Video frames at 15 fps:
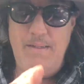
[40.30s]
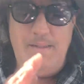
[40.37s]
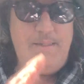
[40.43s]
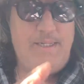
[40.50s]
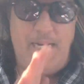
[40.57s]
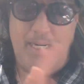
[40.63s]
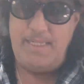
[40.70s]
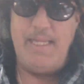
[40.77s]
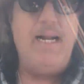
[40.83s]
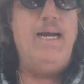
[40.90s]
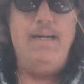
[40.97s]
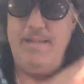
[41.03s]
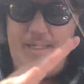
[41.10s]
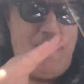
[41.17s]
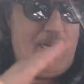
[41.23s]
check it out.
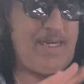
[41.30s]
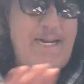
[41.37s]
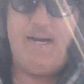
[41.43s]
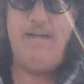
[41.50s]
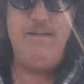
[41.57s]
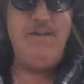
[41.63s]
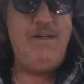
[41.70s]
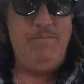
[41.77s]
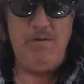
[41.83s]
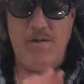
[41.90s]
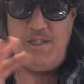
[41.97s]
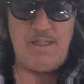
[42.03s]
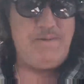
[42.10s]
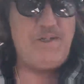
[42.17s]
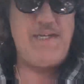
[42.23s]
Check it out. No more
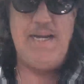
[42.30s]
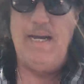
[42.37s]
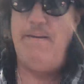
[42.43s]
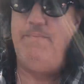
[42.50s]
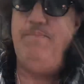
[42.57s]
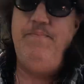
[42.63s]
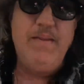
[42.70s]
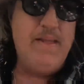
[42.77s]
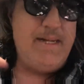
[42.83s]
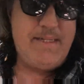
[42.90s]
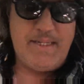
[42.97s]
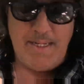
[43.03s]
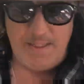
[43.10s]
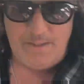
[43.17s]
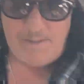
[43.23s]
jibber jab. Let's get